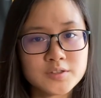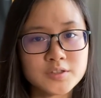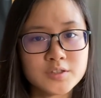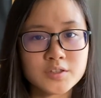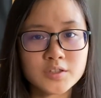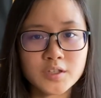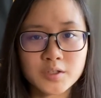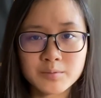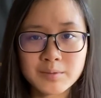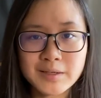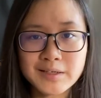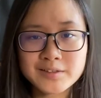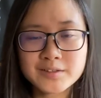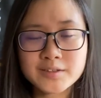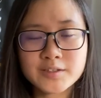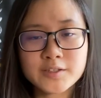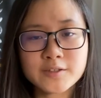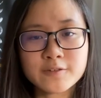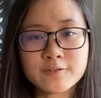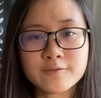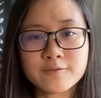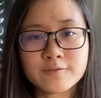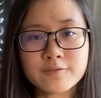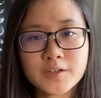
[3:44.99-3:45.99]
directly
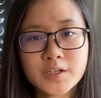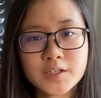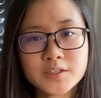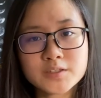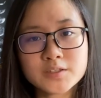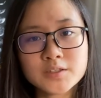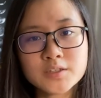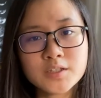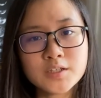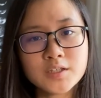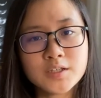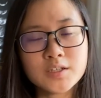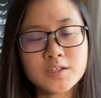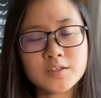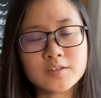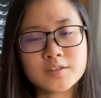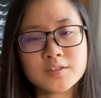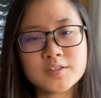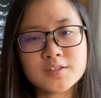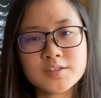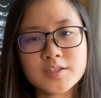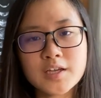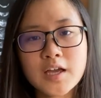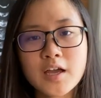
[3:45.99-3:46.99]
affects the
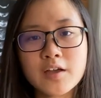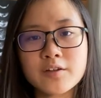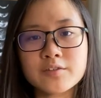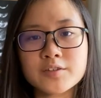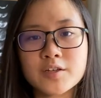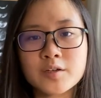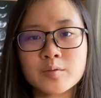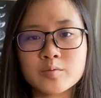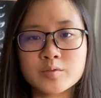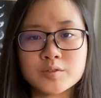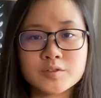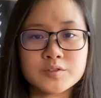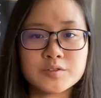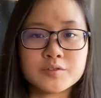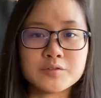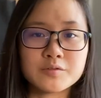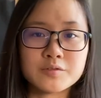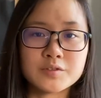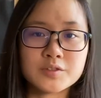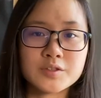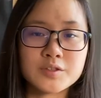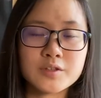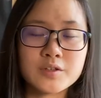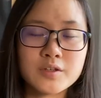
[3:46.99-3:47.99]
sound I
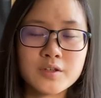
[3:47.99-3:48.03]
produce.